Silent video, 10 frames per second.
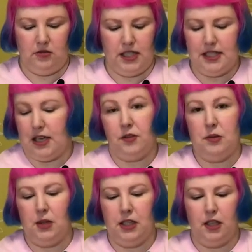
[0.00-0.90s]
it's definitely
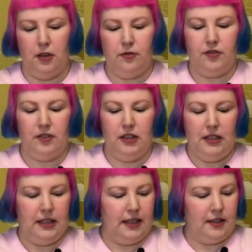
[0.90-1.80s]
big enough
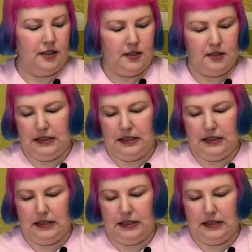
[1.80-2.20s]
and